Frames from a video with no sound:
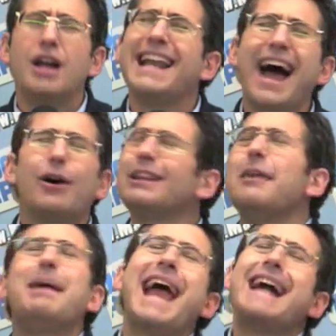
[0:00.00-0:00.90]
are
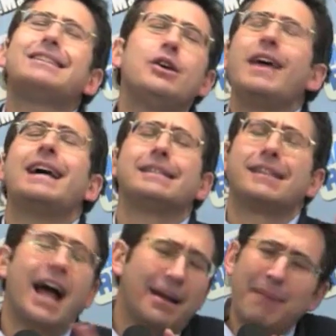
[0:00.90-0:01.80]
resting shy.
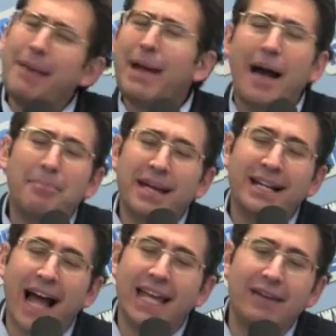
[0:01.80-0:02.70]
Maybe I'm being
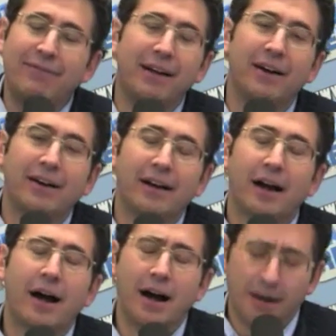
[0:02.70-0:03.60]
naive here.
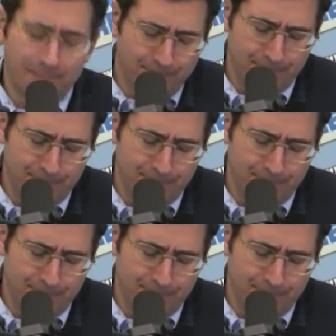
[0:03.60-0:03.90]
But